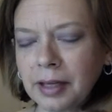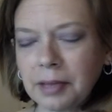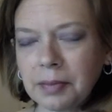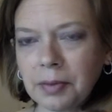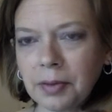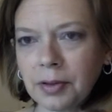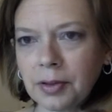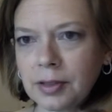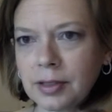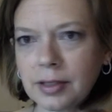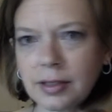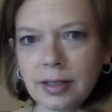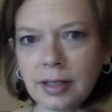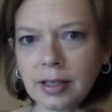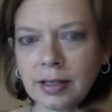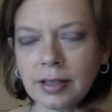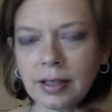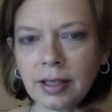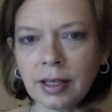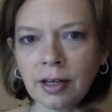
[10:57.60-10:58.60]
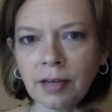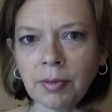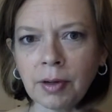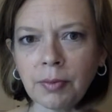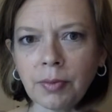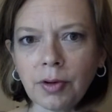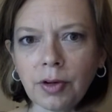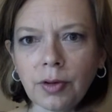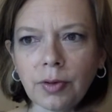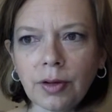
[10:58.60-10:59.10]
Blackbird Designs. I can't
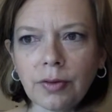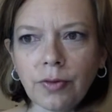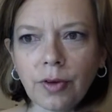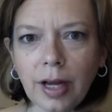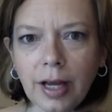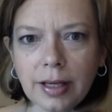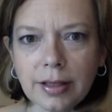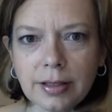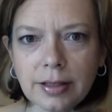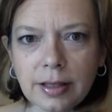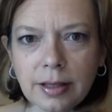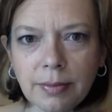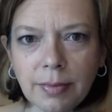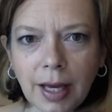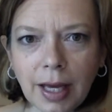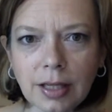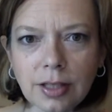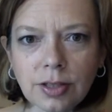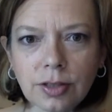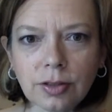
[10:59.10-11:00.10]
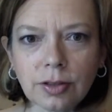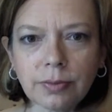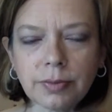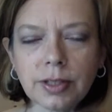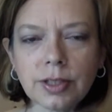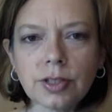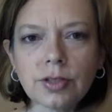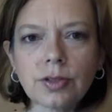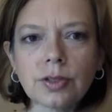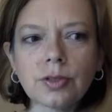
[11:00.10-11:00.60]
remember, whoever has the magical
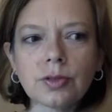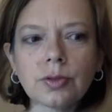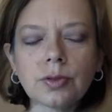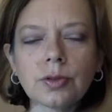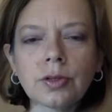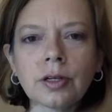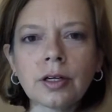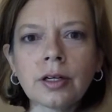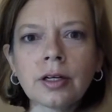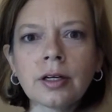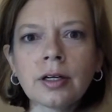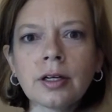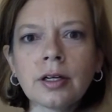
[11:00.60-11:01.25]
mystery tour